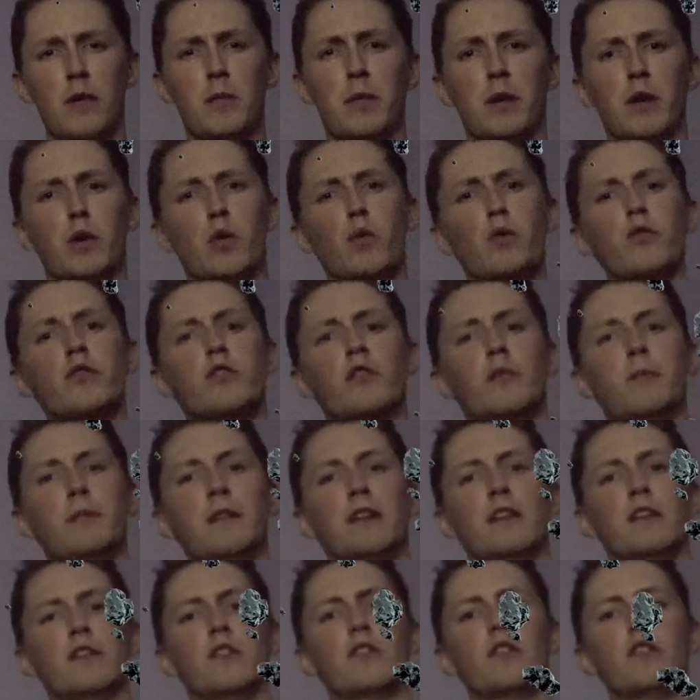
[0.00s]
But it also
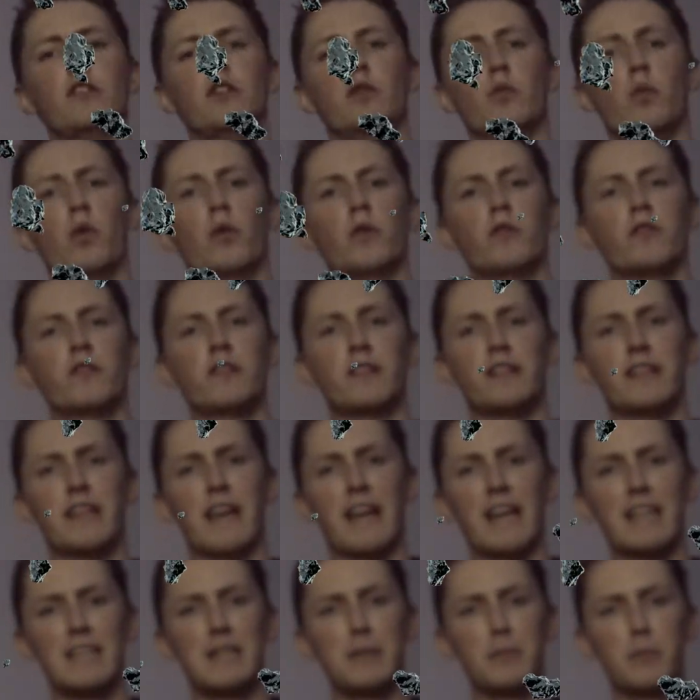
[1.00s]
means you won't see
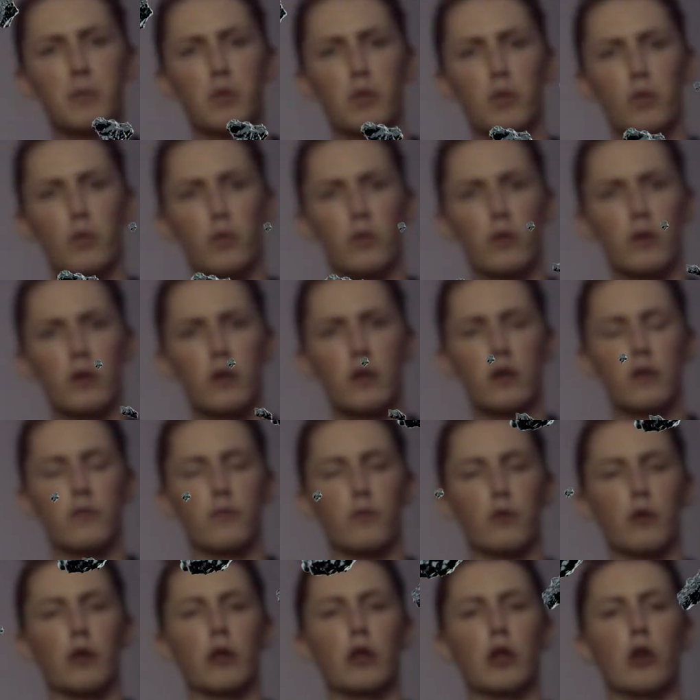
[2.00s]
any more
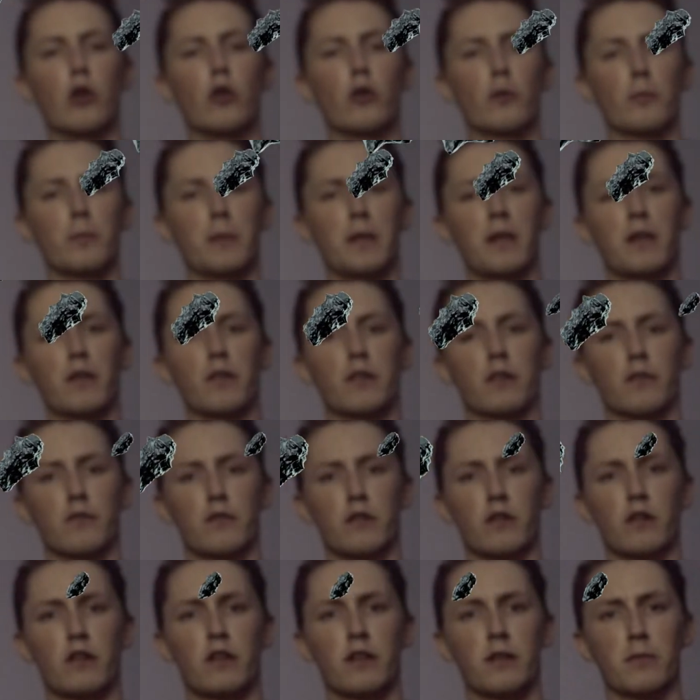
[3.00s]
for a long period
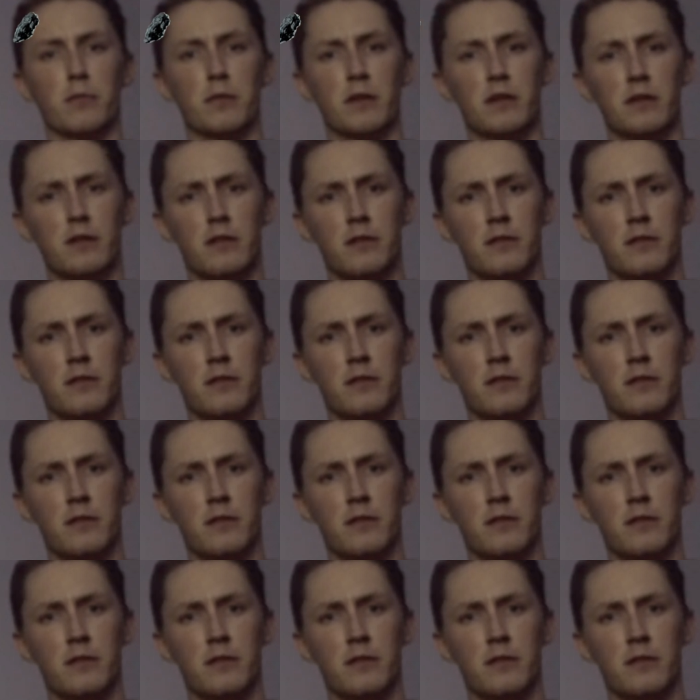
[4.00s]
of time.